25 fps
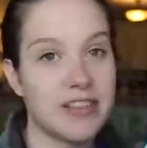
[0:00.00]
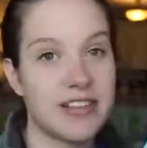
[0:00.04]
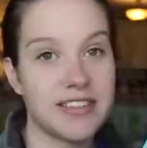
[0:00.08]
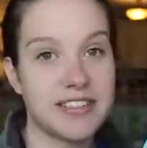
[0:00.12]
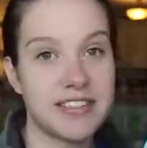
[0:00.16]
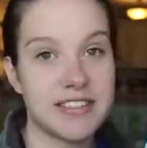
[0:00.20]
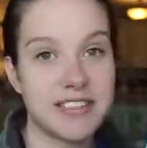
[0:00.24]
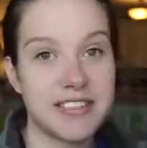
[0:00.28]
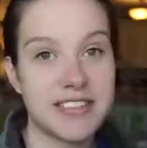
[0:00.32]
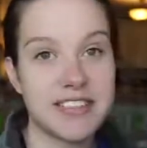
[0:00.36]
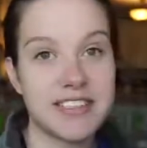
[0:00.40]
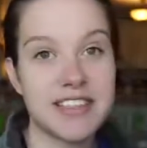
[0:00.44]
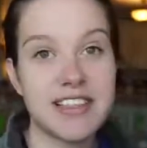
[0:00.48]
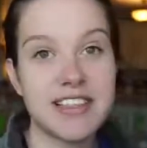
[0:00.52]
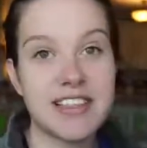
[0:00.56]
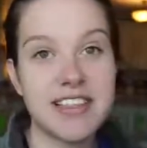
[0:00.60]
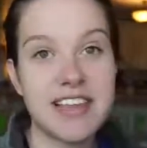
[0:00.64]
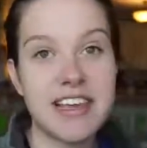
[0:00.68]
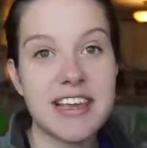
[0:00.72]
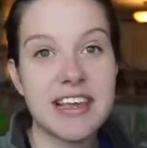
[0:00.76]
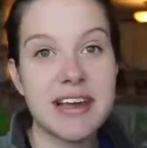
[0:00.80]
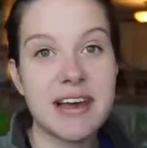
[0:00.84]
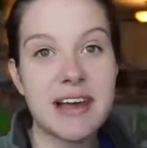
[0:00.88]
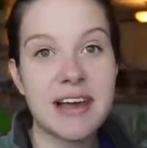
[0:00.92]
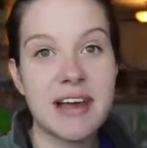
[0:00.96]
this is
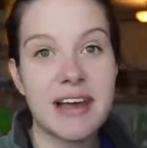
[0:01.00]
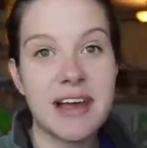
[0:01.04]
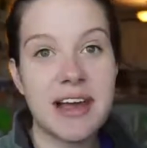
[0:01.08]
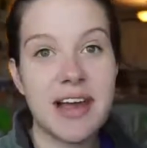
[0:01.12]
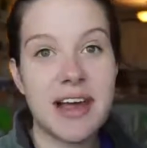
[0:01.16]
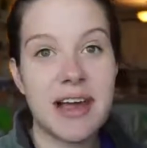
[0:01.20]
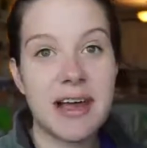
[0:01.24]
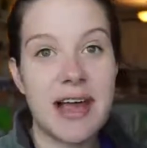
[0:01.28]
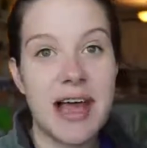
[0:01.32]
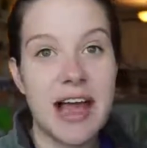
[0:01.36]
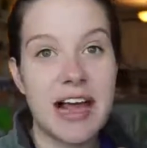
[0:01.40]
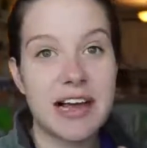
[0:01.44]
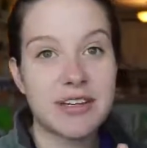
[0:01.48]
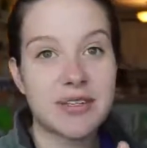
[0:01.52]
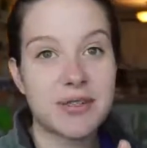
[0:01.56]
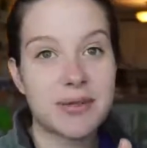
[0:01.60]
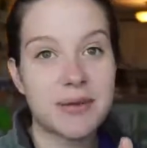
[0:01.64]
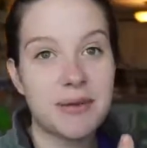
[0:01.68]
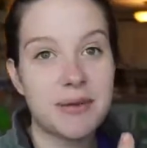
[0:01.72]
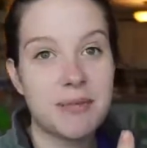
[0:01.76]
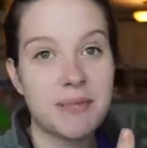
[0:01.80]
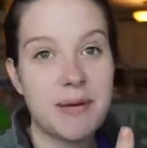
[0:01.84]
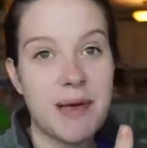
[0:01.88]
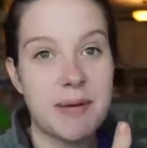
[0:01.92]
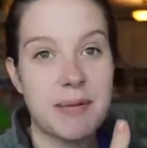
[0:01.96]
the
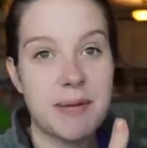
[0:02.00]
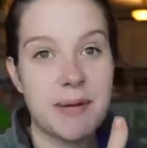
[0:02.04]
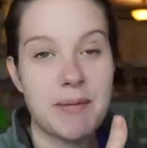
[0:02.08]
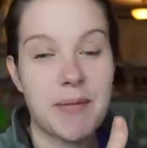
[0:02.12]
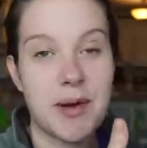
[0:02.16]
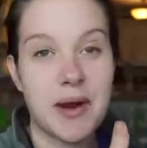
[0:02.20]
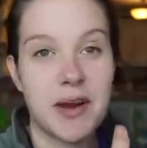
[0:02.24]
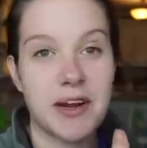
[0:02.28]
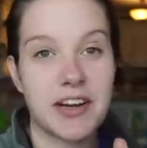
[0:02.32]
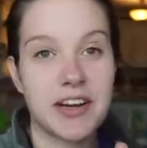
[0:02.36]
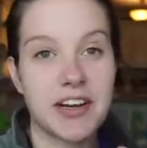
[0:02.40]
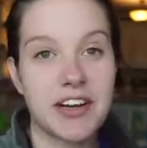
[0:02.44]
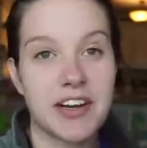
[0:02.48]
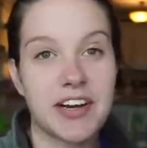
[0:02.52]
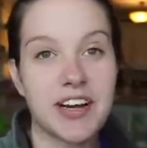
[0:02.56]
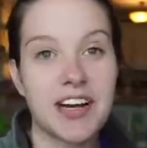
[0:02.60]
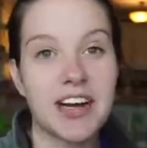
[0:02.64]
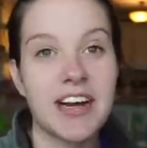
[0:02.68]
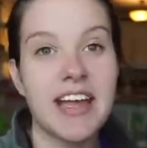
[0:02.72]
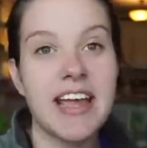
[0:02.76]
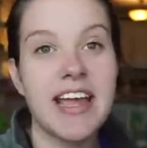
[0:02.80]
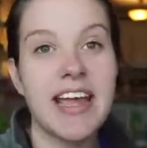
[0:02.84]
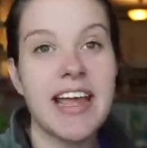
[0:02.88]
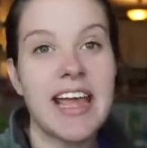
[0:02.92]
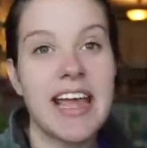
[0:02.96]
actual baby monitor,